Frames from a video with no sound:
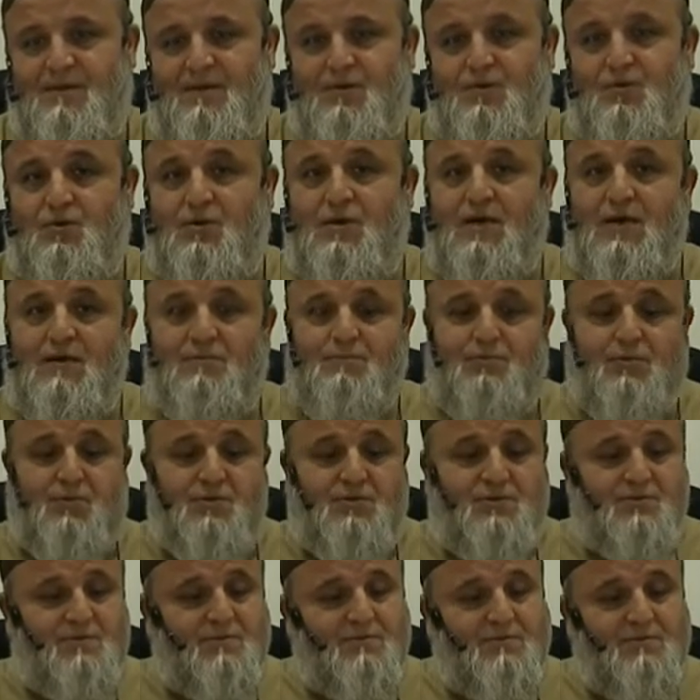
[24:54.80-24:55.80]
You can
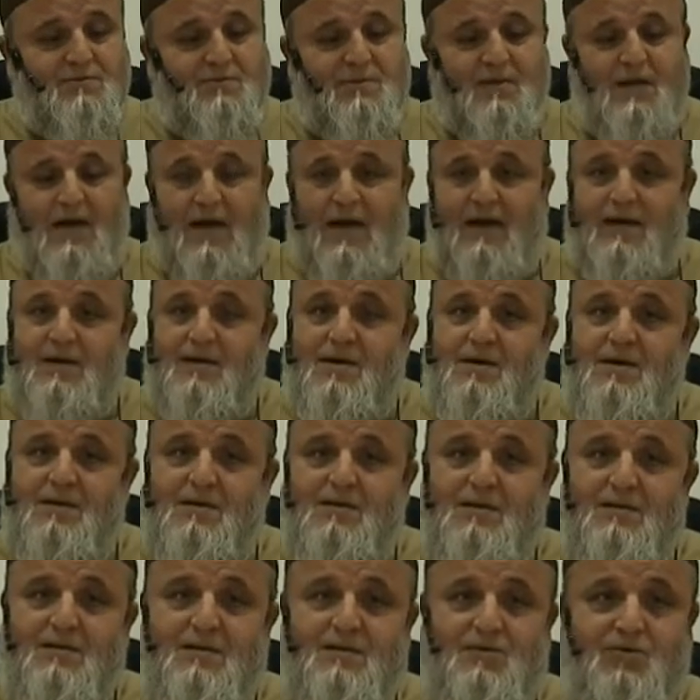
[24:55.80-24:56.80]
put
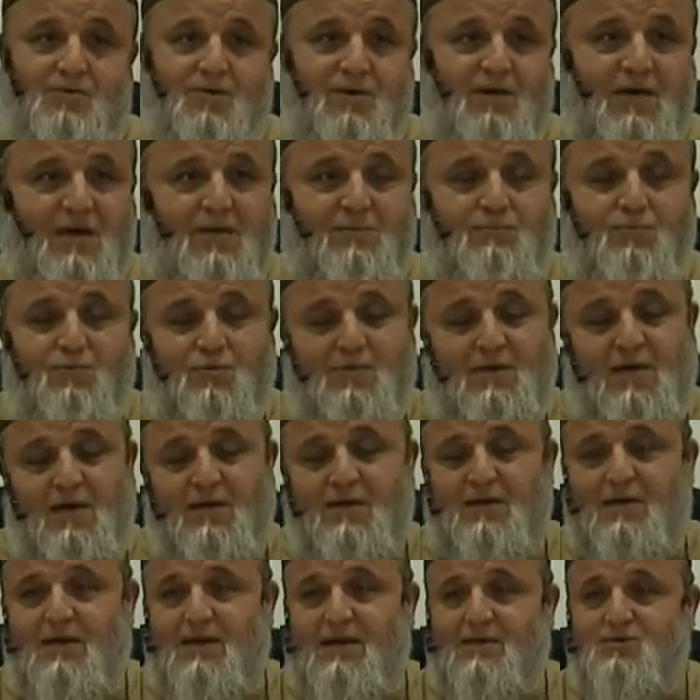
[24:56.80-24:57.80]
henna, you can put
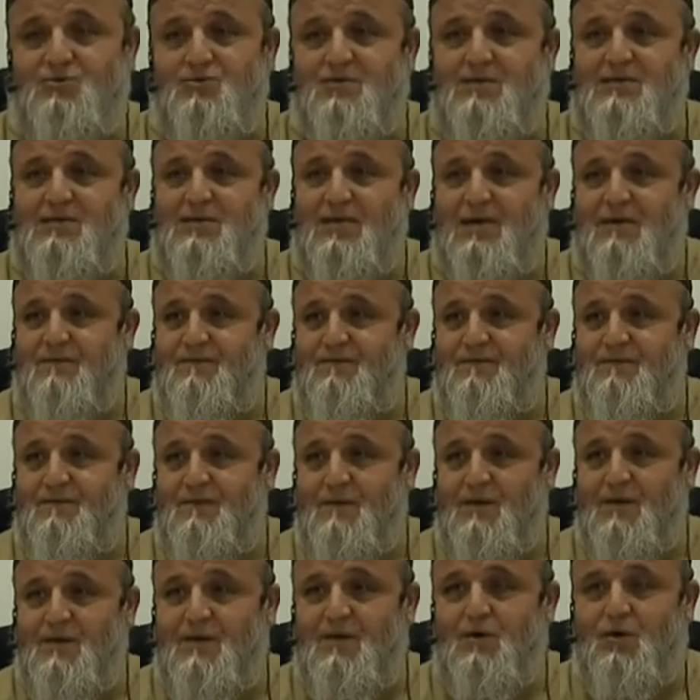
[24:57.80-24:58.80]
other natural
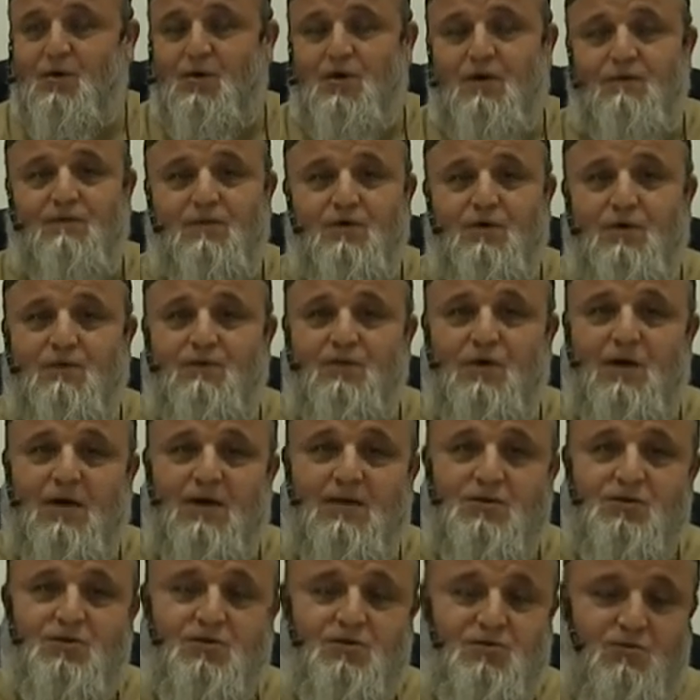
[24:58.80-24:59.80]
stuff Or even if you are
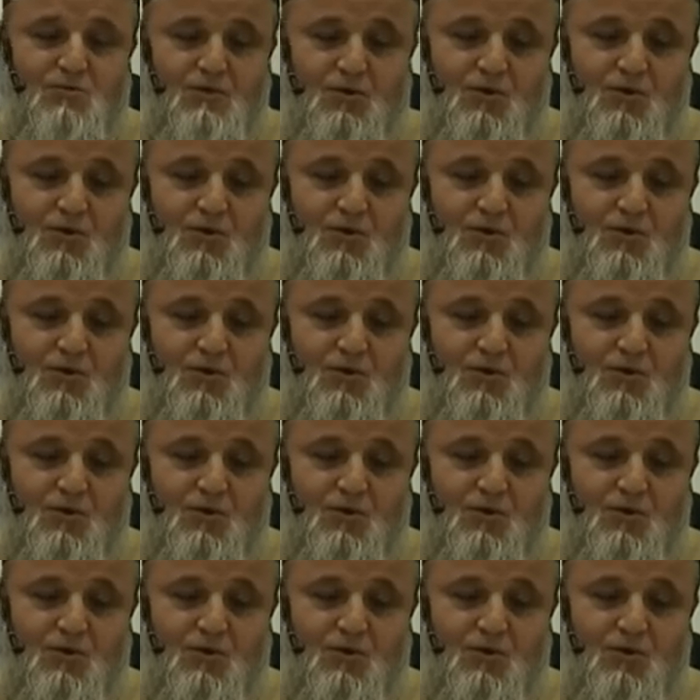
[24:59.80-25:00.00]
into